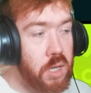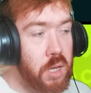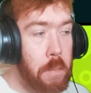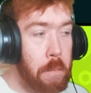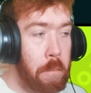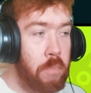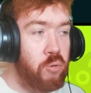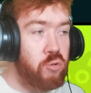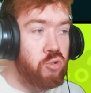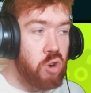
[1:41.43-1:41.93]
you
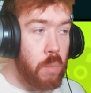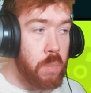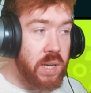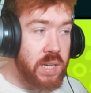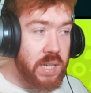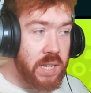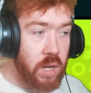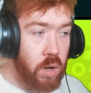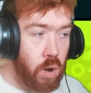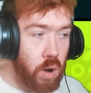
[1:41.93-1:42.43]
can probably
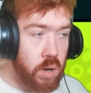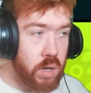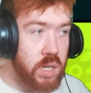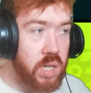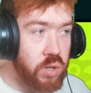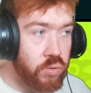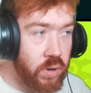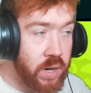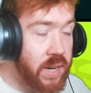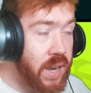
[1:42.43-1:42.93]
see it on
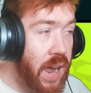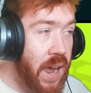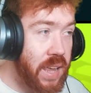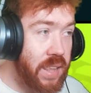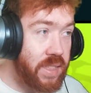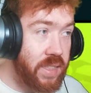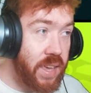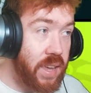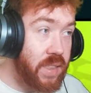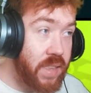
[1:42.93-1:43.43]
screen. I
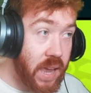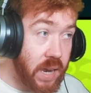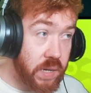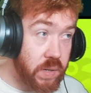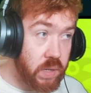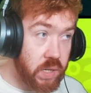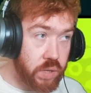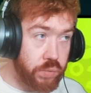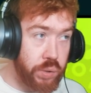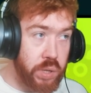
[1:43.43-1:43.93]
did take
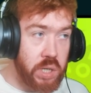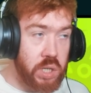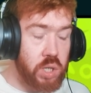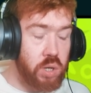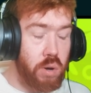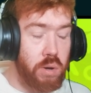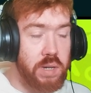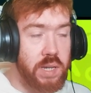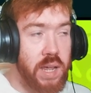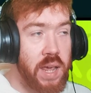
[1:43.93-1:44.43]
some
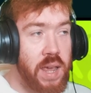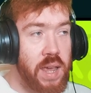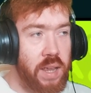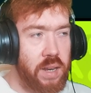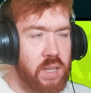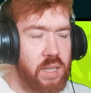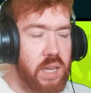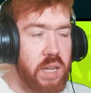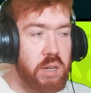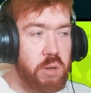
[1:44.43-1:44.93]
screenshots.
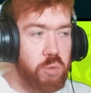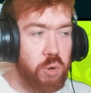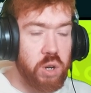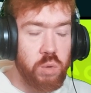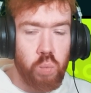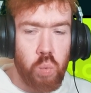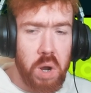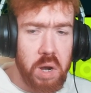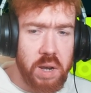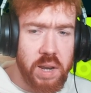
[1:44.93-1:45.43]
This
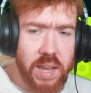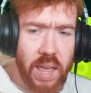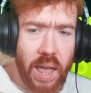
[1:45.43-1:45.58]
was one of the